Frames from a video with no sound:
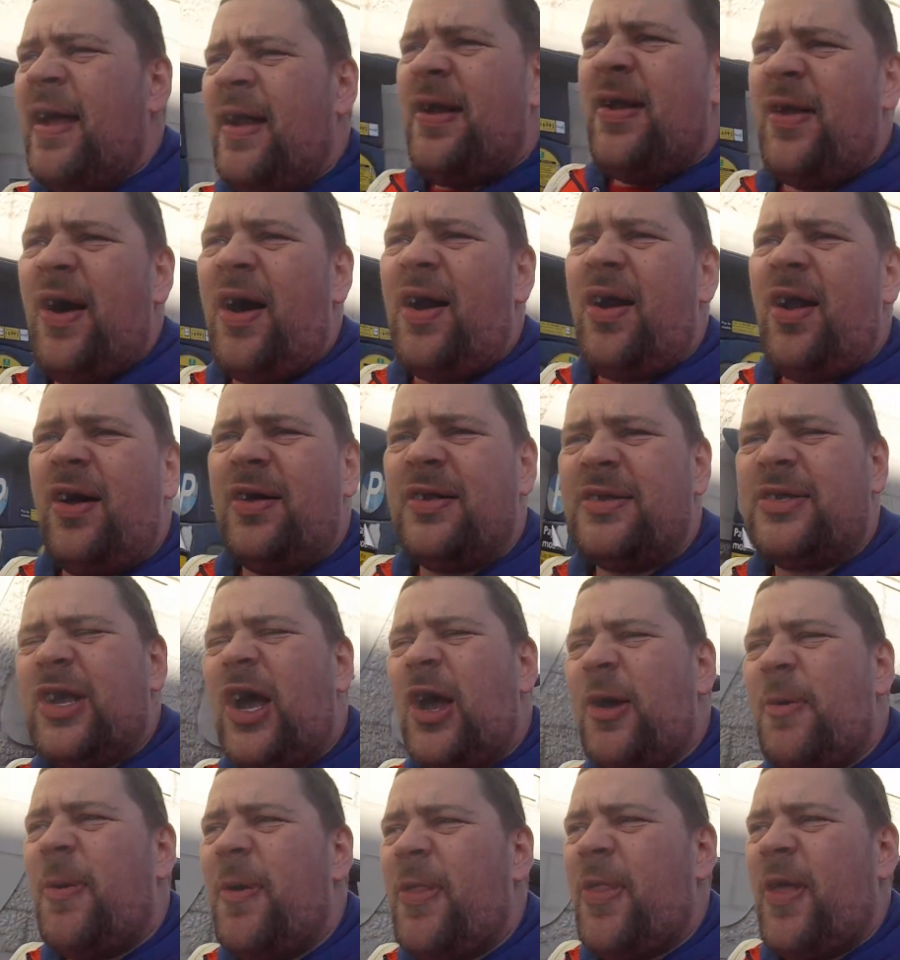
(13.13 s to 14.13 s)
Not a lot's
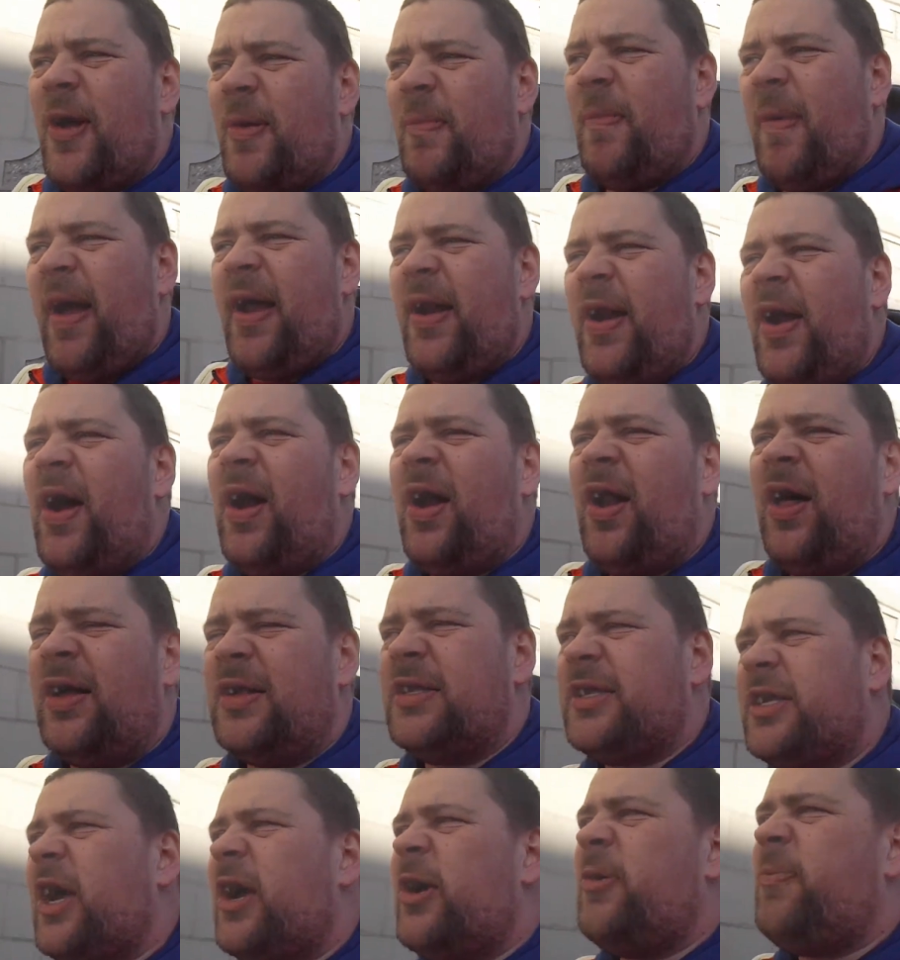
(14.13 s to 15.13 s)
open though, mate. Not a
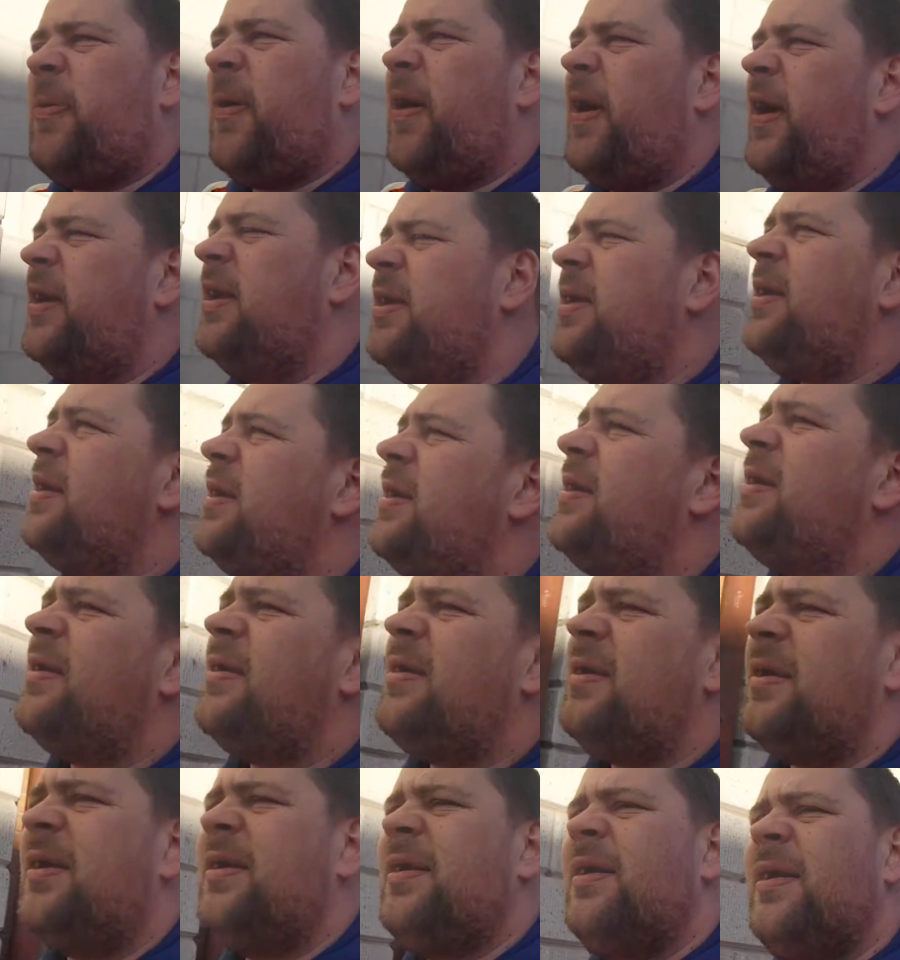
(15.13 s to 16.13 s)
lot's open,
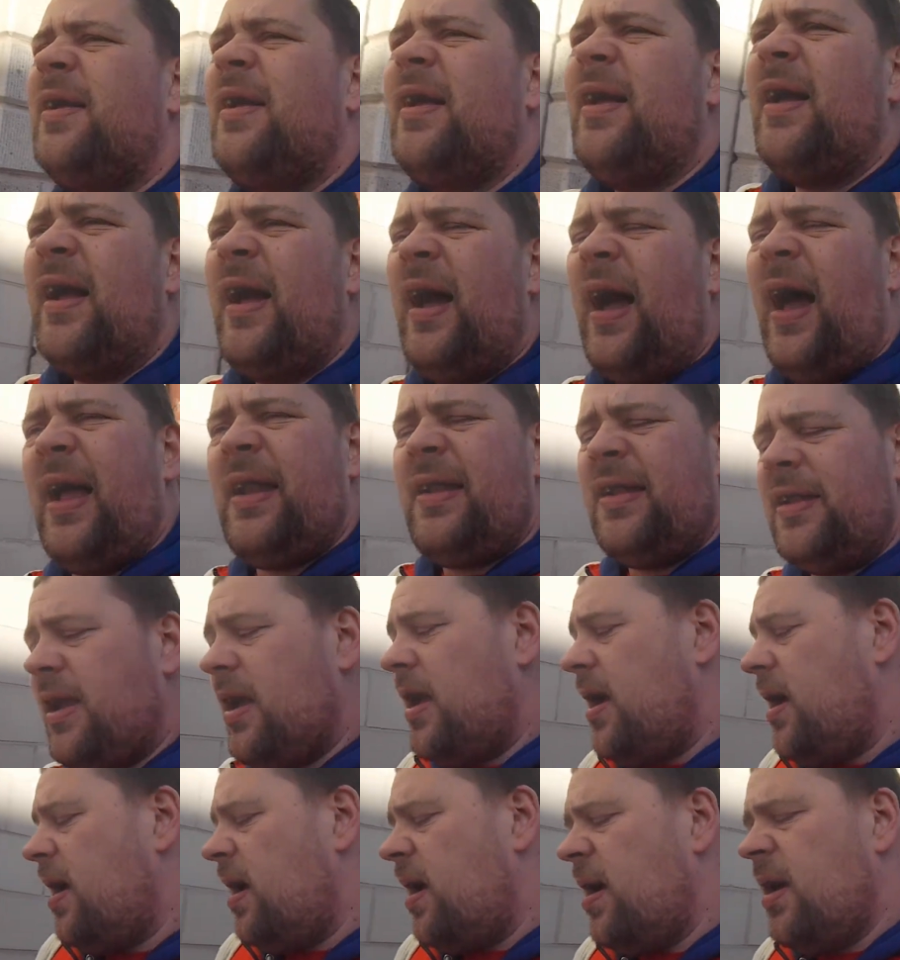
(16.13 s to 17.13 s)
and
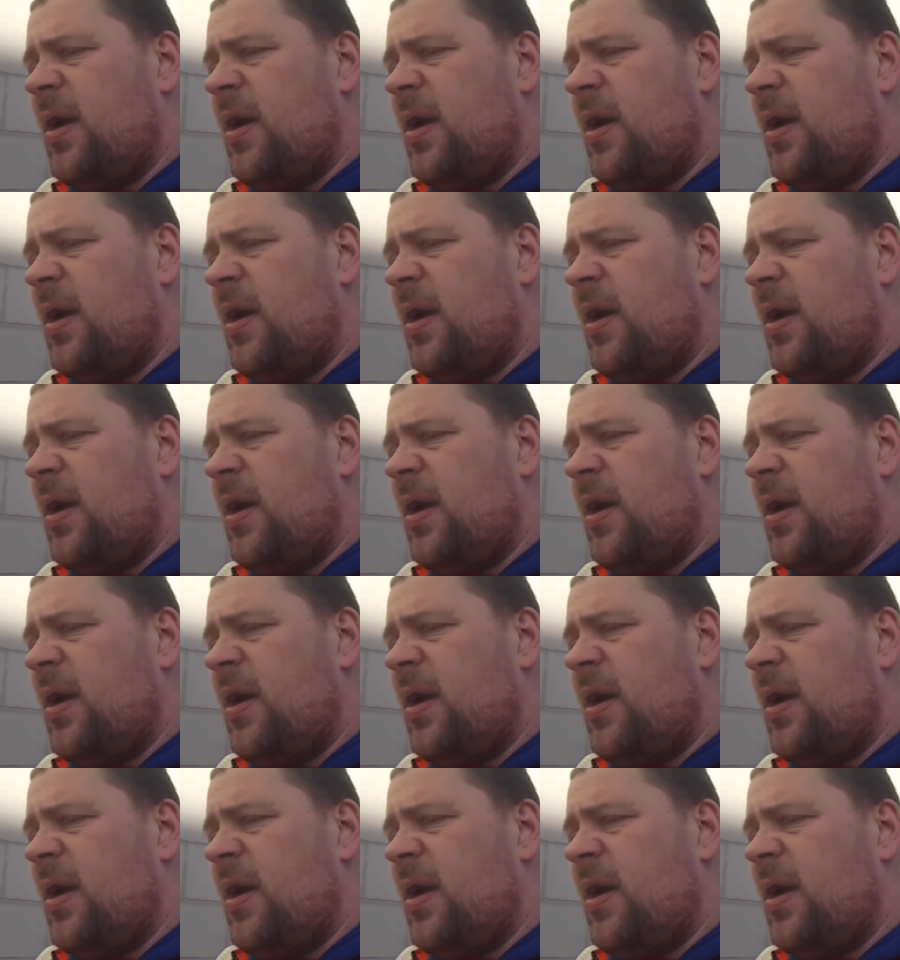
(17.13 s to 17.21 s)
uh,